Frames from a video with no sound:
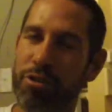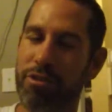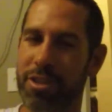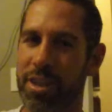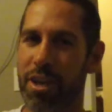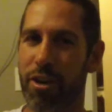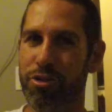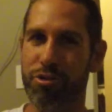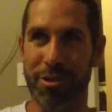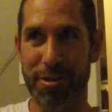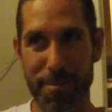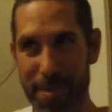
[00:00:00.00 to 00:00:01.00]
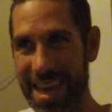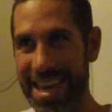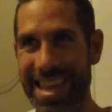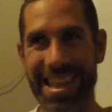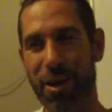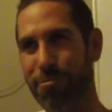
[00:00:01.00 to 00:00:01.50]
or is it cultural? To
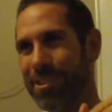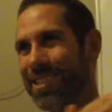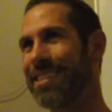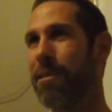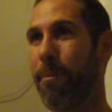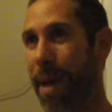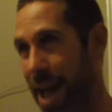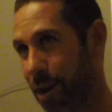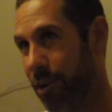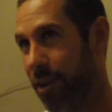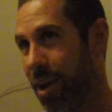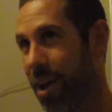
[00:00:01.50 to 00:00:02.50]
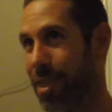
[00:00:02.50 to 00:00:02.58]
me, that almost doesn't matter.